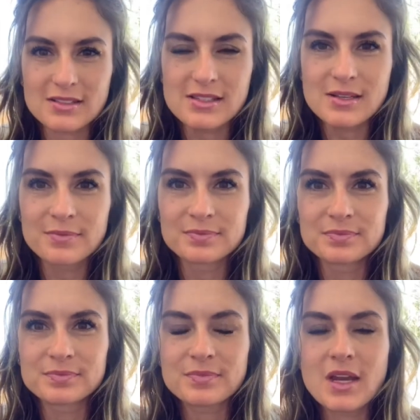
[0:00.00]
I thought
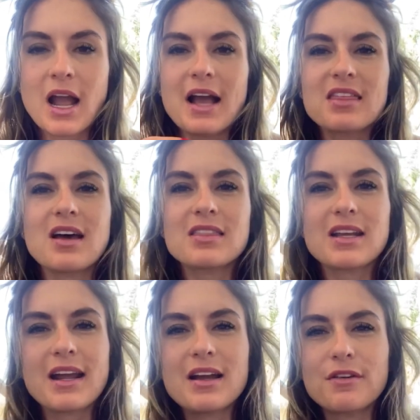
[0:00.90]
that I had to force
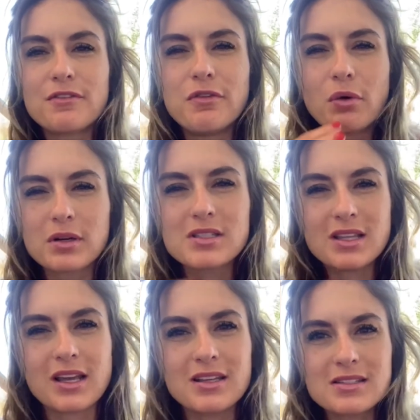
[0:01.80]
things.
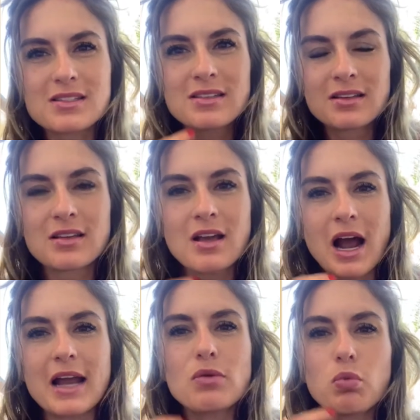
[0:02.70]
I
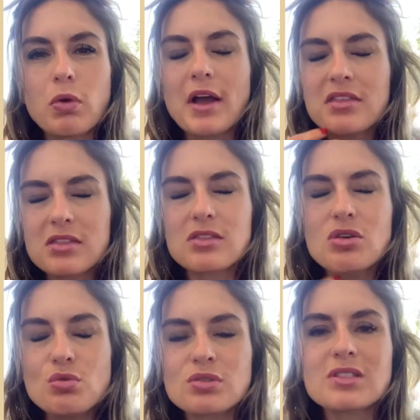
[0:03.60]
used to think that
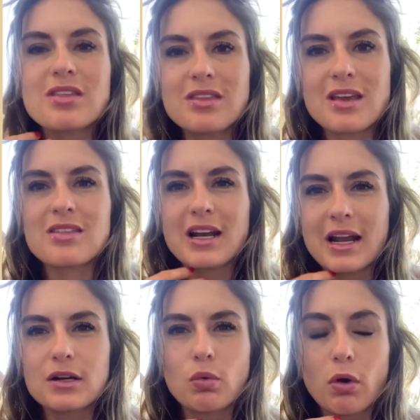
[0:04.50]
I had to work
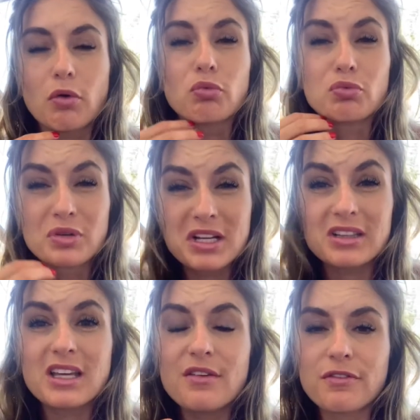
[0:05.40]
really freaking
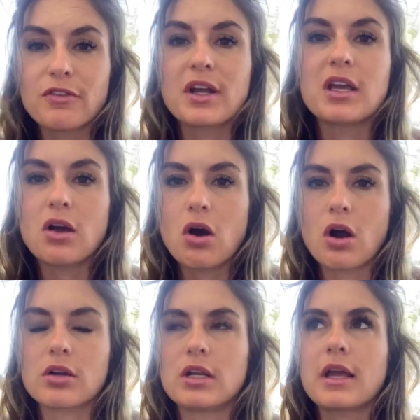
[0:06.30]
hard, like
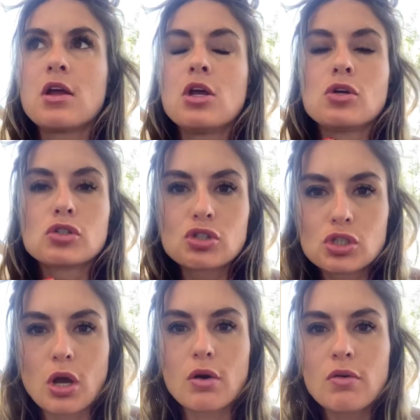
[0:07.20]
so freaking
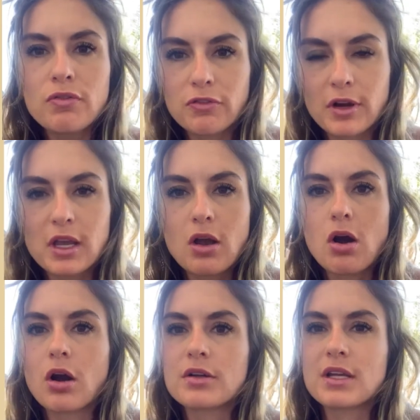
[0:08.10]
hard to get what I
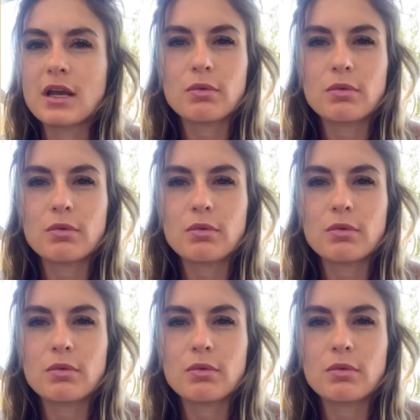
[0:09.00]
want.